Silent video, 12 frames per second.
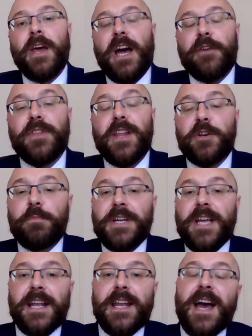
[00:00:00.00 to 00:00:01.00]
I flag up
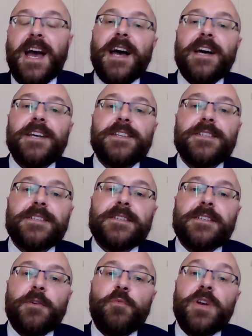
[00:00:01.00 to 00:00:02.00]
again,
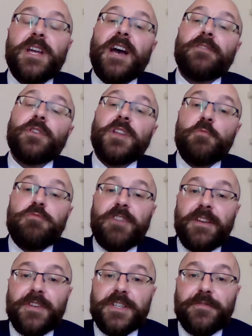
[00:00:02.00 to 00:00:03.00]
as we have done in the
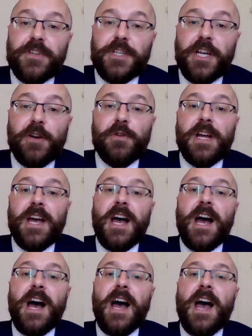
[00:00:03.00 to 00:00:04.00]
previous video,
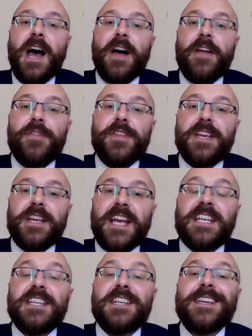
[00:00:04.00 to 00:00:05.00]
the
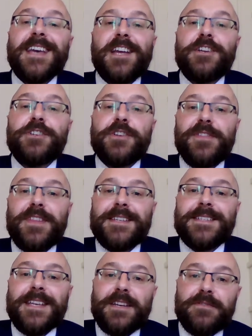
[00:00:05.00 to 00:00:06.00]
indication this
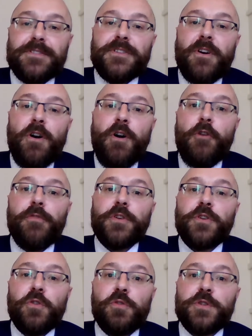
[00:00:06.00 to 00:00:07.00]
gives of the
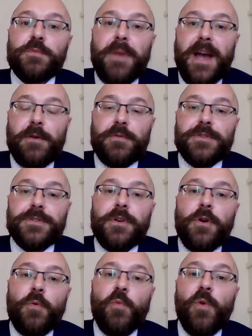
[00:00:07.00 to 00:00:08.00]
court's powers
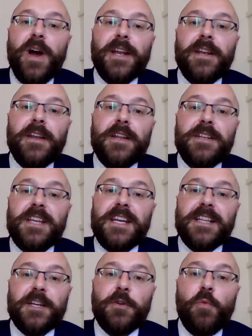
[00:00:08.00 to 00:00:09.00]
when
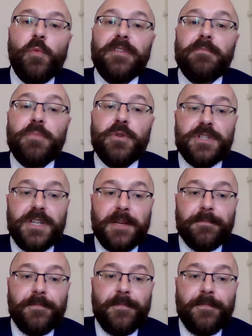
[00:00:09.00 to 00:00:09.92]
dealing with budgeting.